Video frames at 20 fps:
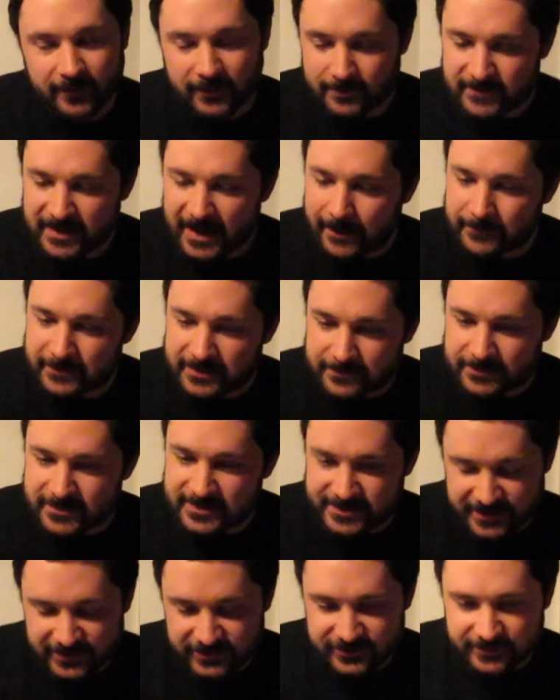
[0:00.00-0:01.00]
And I'm now in a
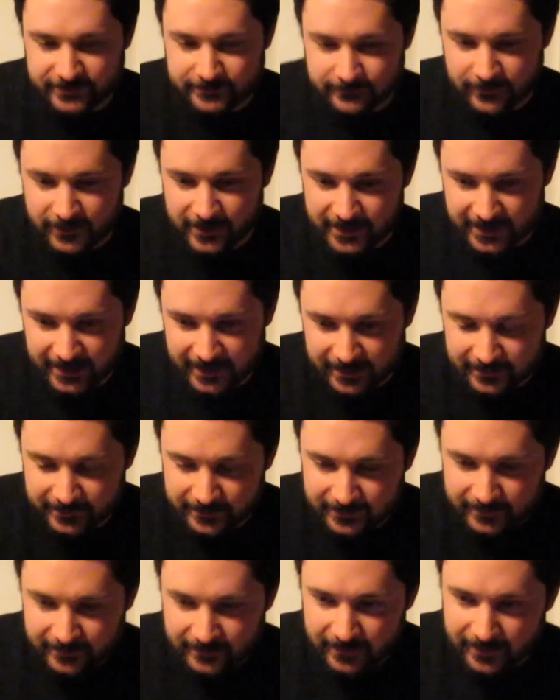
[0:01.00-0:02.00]
position where
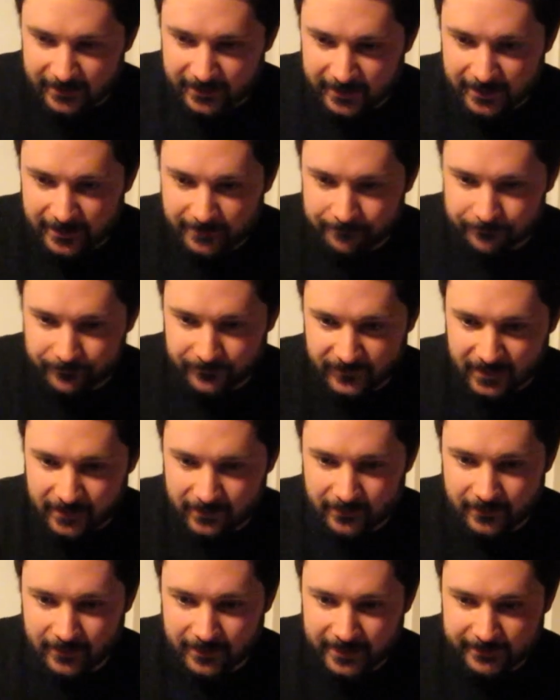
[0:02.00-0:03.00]

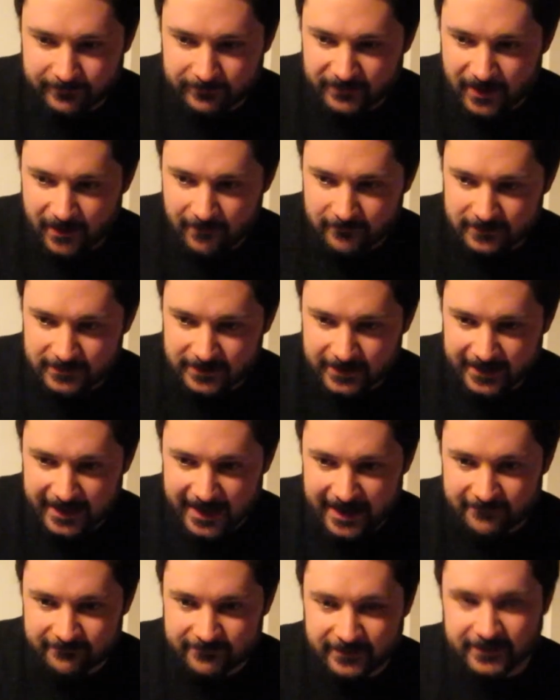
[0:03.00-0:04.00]
I currently
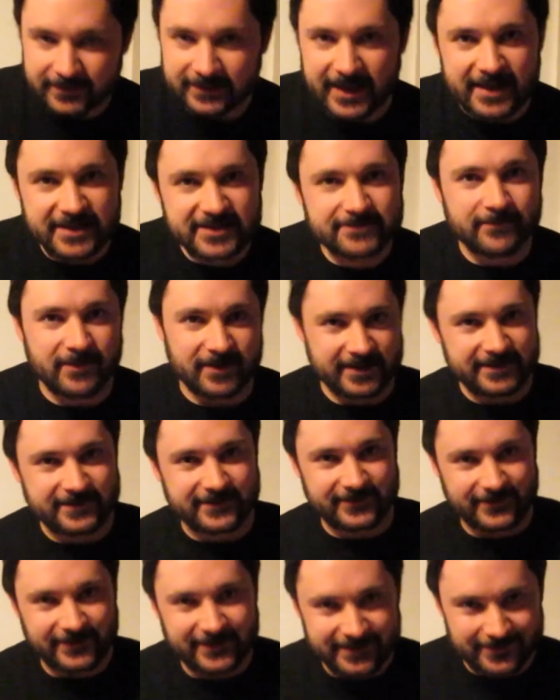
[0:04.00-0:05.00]
have less money
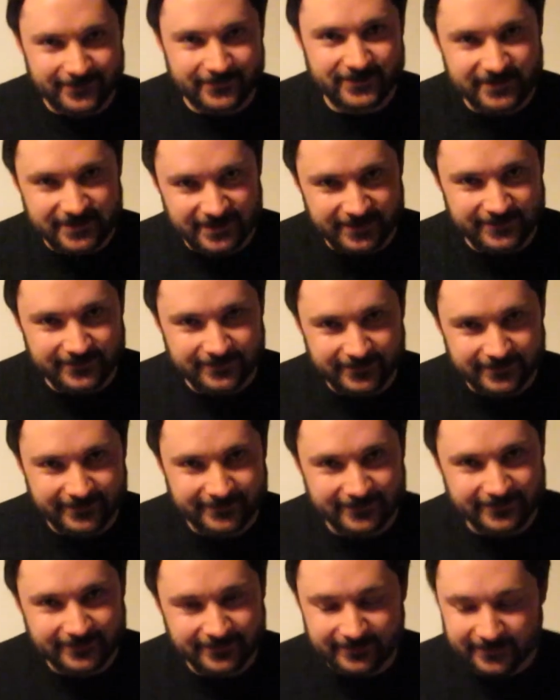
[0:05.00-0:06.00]
than I used to,
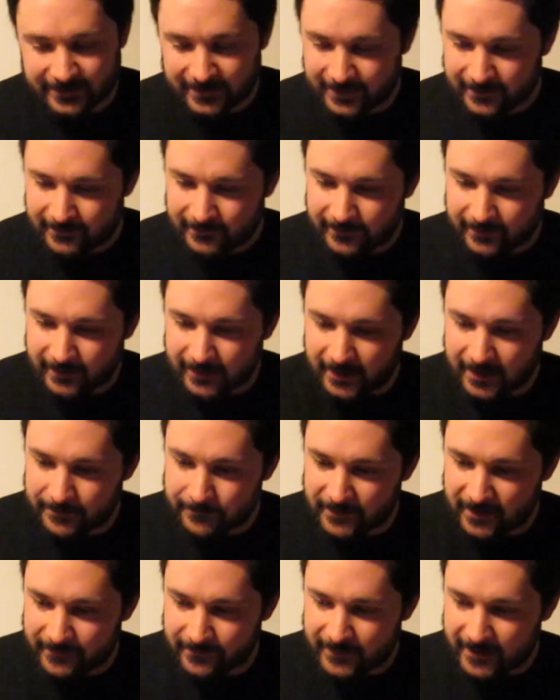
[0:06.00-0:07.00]

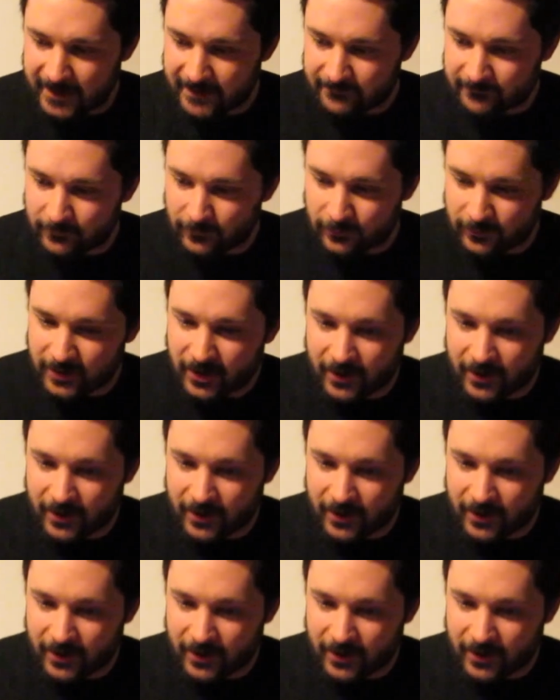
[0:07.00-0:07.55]
and therefore